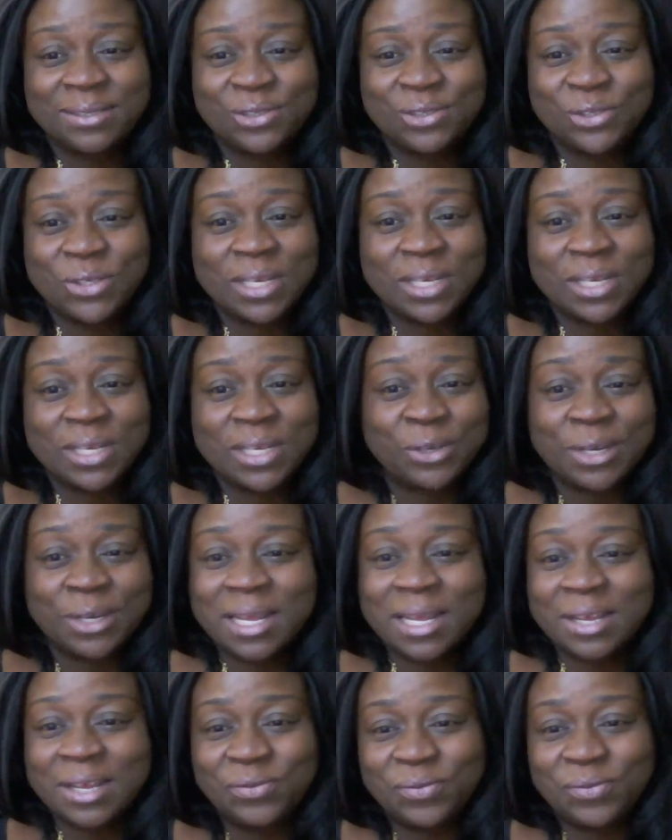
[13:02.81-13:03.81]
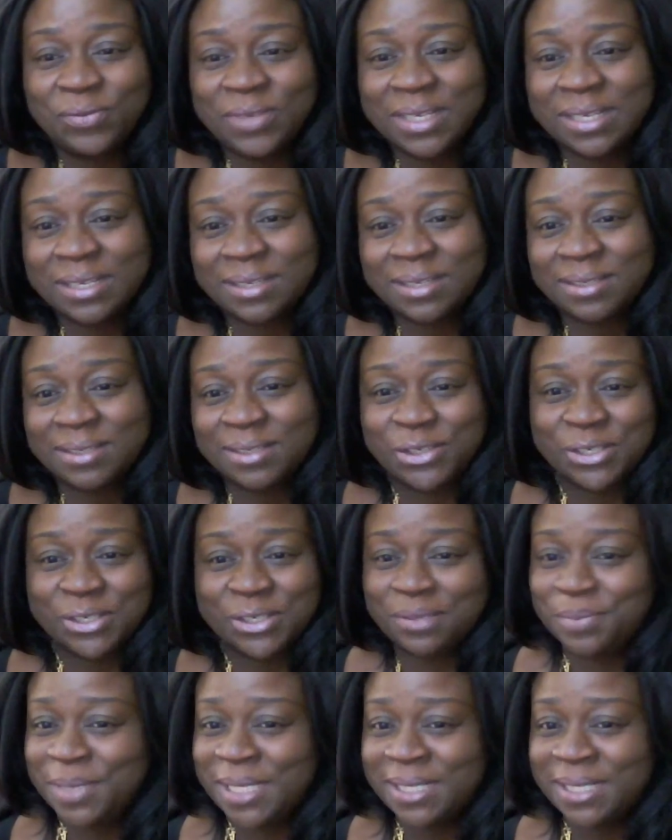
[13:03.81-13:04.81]
Do you have your outfit, your
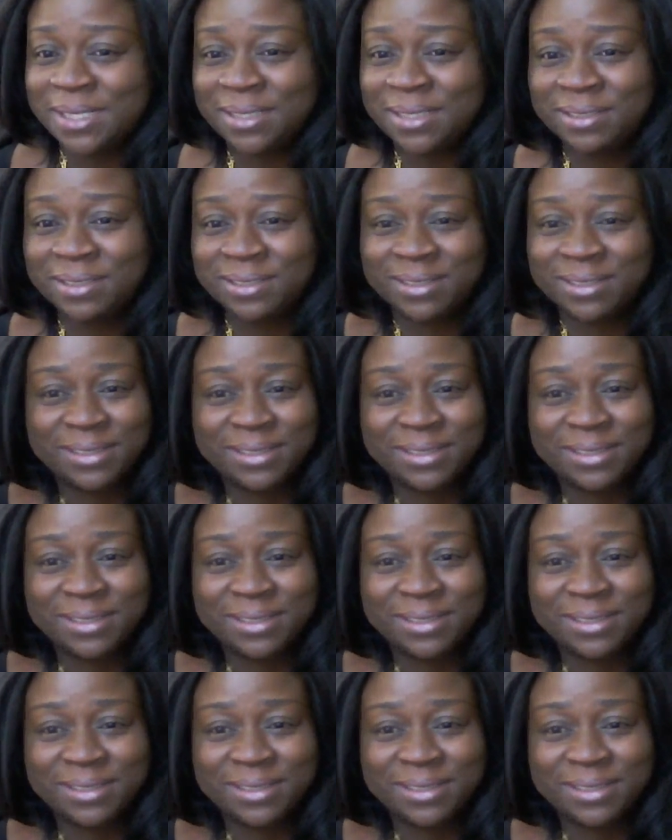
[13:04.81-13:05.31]
speech,